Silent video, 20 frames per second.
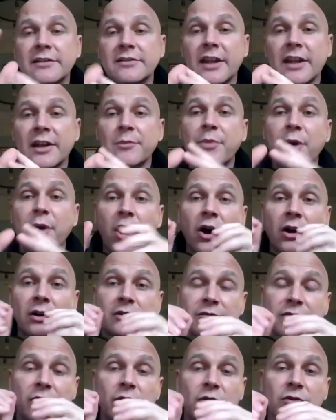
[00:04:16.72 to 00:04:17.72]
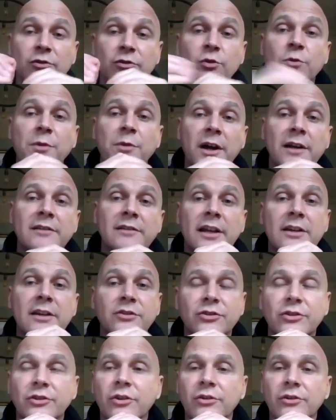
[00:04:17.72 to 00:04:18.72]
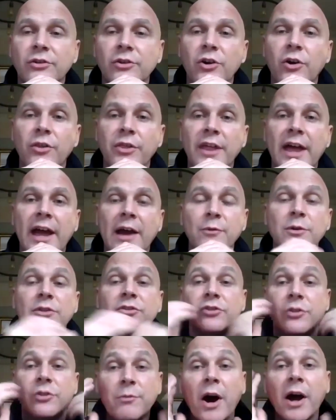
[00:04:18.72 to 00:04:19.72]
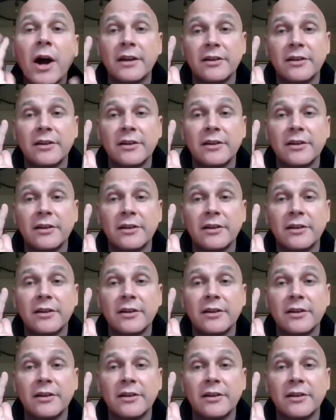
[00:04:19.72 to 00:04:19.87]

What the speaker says: set apart to focus all my attention on that, which to my